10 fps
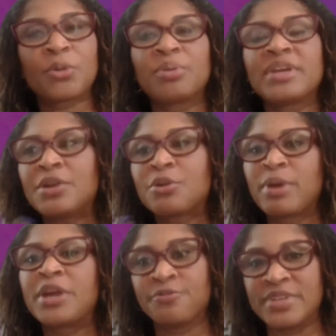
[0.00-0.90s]
create
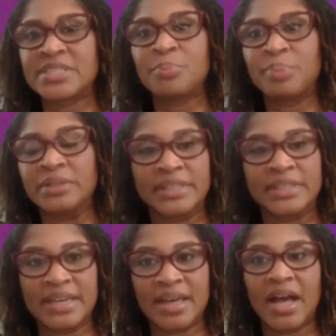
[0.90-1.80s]
greater
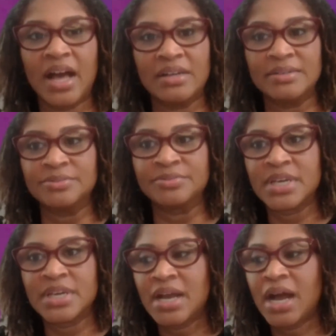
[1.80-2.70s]
visibility of
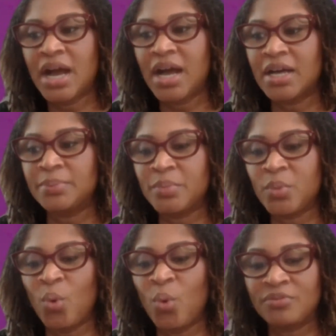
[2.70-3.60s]

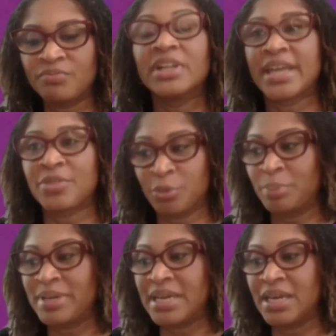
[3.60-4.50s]
what
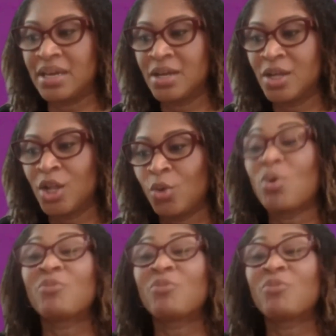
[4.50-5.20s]
philanthropists